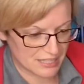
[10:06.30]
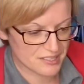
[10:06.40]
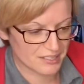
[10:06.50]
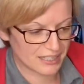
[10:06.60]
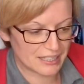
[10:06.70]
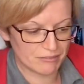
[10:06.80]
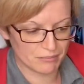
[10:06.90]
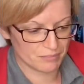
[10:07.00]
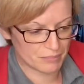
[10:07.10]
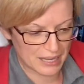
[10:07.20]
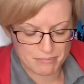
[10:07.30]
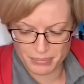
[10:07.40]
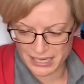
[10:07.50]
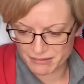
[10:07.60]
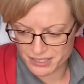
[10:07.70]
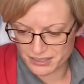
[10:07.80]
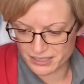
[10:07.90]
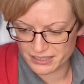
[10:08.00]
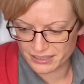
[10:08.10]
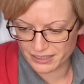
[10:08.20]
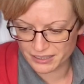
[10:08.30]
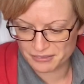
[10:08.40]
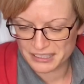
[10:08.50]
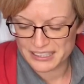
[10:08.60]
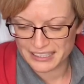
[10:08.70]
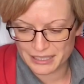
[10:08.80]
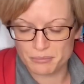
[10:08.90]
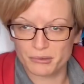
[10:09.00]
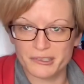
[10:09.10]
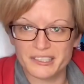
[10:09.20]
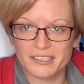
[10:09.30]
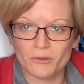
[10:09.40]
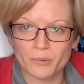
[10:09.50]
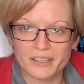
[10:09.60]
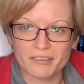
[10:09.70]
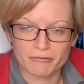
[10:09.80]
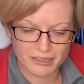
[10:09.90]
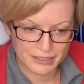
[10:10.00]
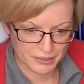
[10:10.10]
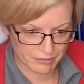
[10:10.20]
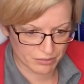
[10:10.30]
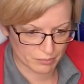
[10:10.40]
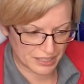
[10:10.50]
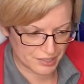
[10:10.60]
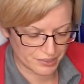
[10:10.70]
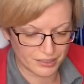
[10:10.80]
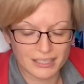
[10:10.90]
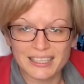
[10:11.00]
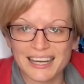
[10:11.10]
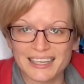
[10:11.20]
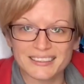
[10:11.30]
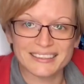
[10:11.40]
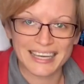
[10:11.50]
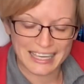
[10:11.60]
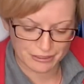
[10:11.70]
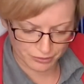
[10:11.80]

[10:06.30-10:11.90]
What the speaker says: so that pairing the kind of inbreeding with really good information and careful